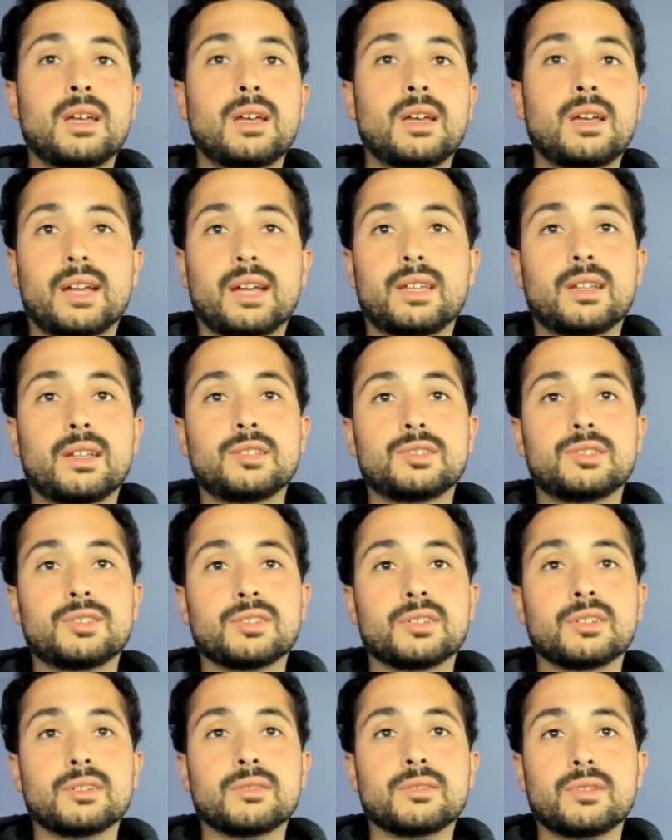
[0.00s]
I can
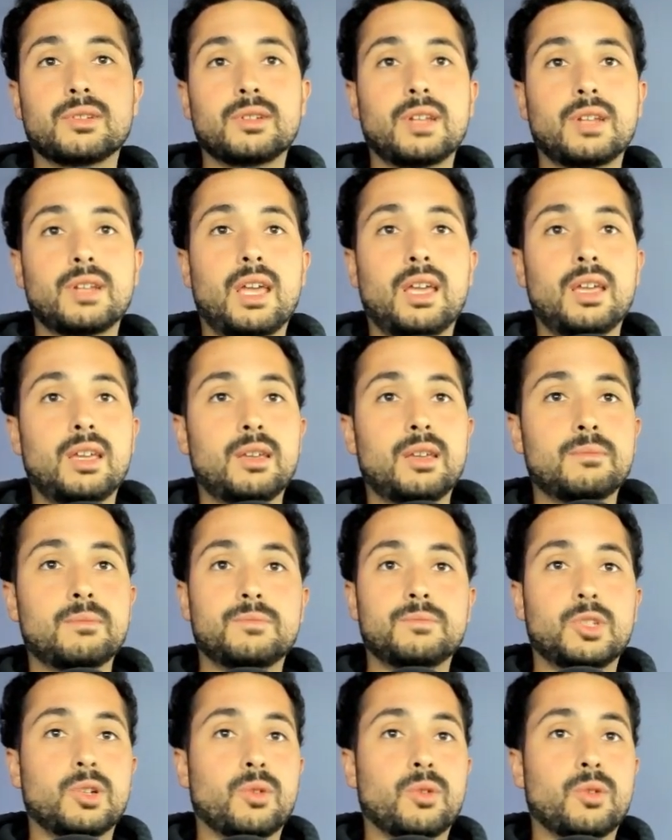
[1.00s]
enter their name,
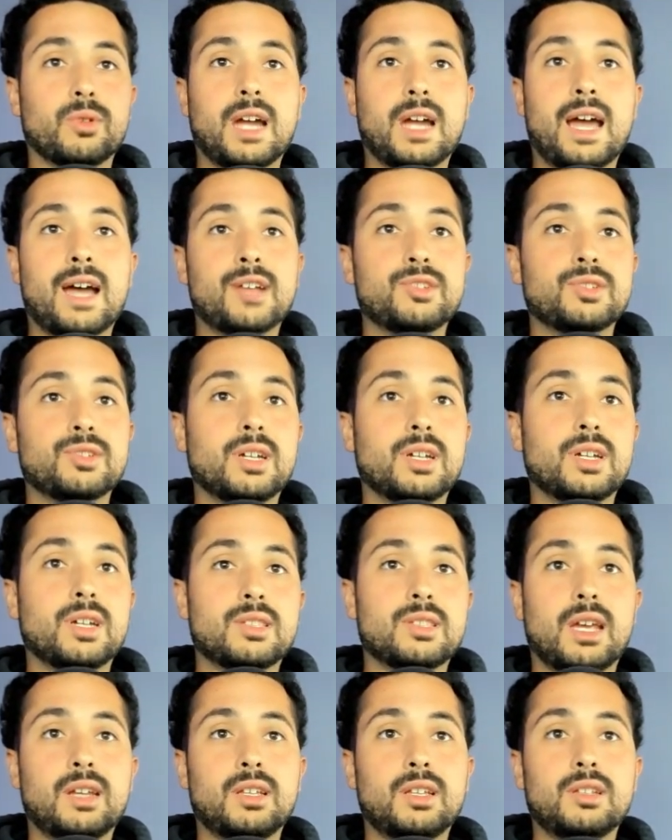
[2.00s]
their
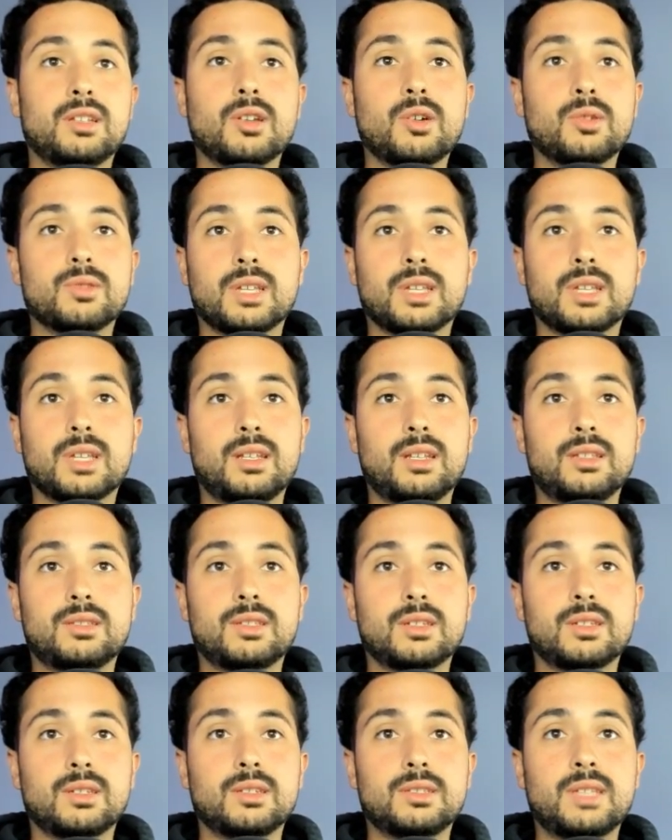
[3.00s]
address, any notes I need
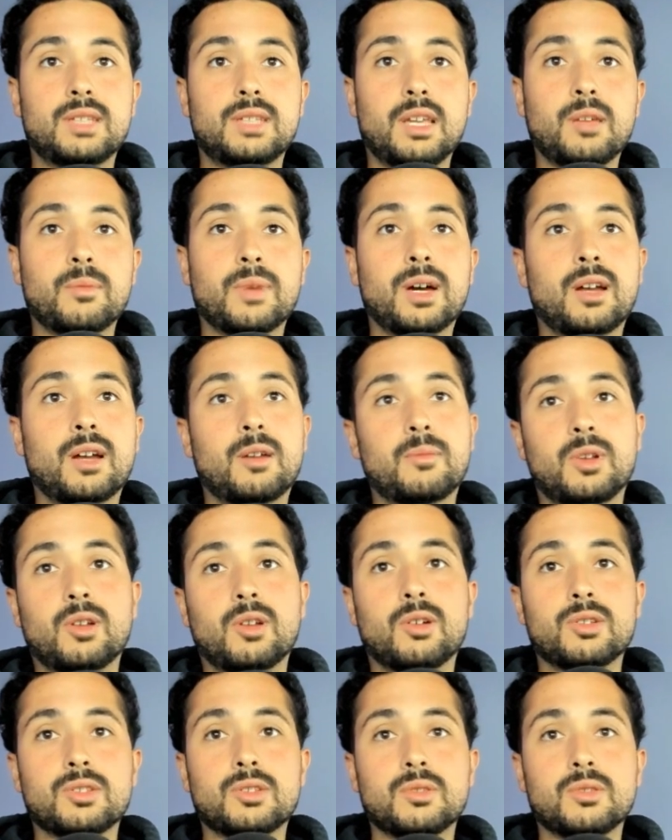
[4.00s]
to take about them, and
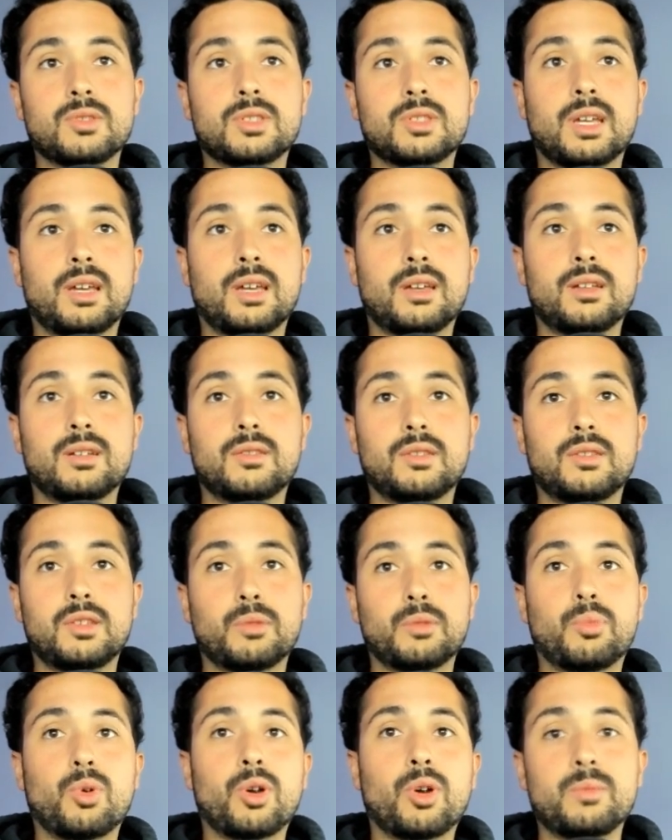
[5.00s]
also set the
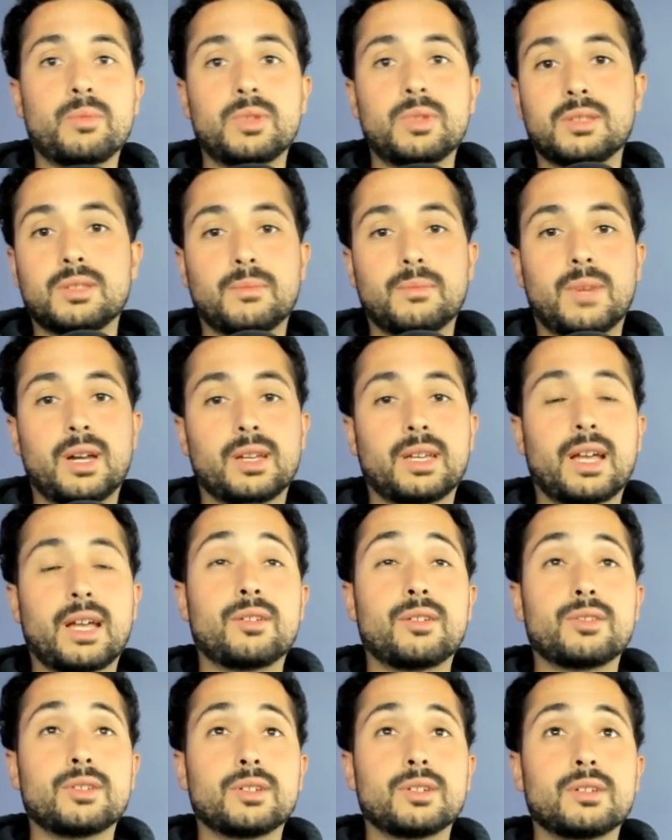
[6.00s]
appointments in my
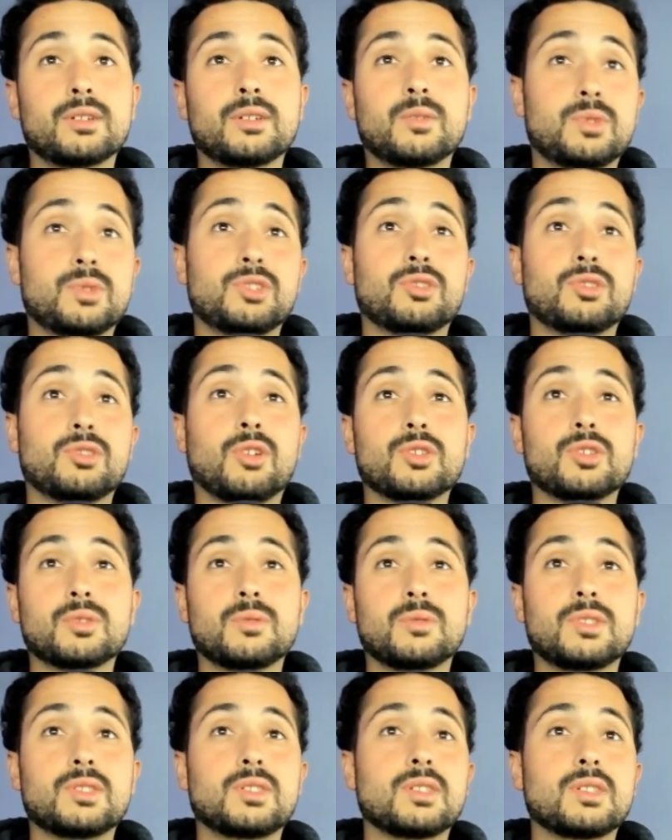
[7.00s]
calendar, which is also
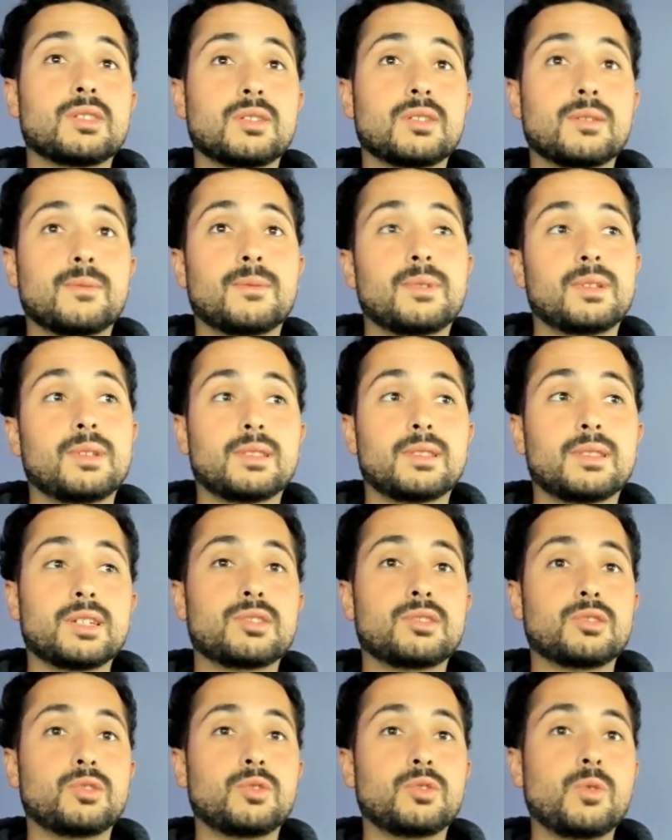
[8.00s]
in the system, and it links
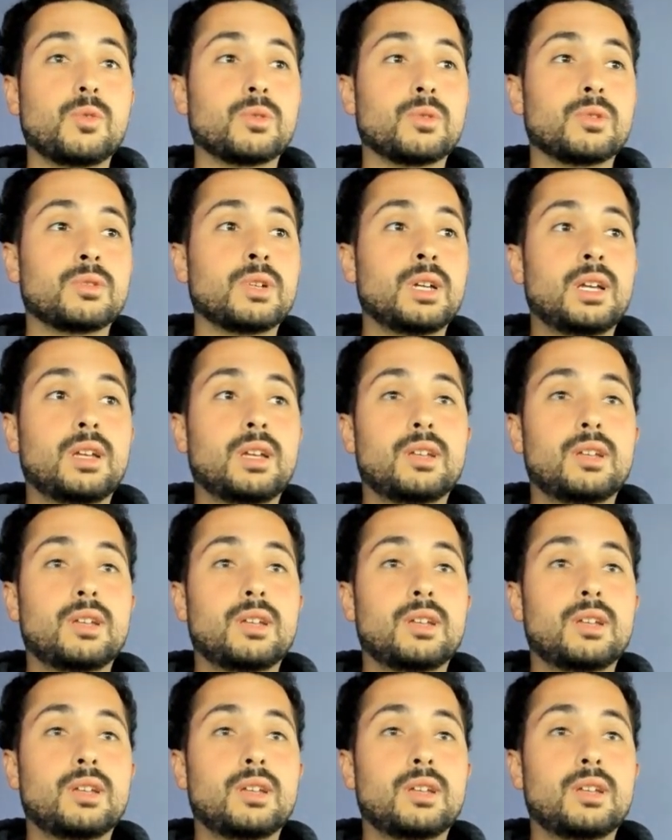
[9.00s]
to Google.